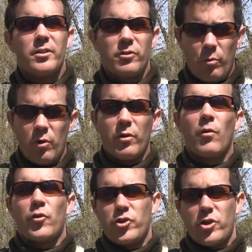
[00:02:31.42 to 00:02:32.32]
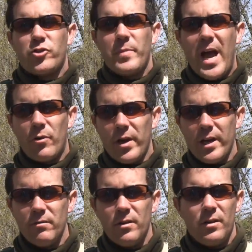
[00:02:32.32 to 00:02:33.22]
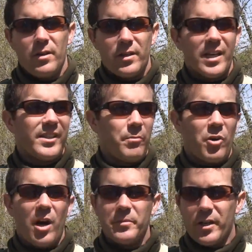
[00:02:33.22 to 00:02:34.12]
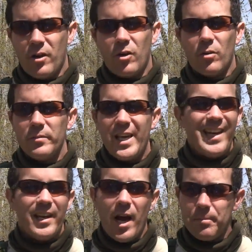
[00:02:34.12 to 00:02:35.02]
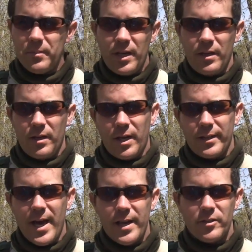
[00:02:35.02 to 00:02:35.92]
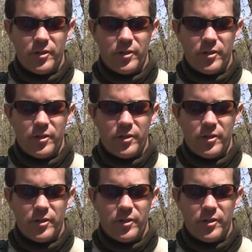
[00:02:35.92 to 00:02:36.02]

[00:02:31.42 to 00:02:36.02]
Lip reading: so it won't overcharge your battery, cause any problems at home, heat it up, anything like that.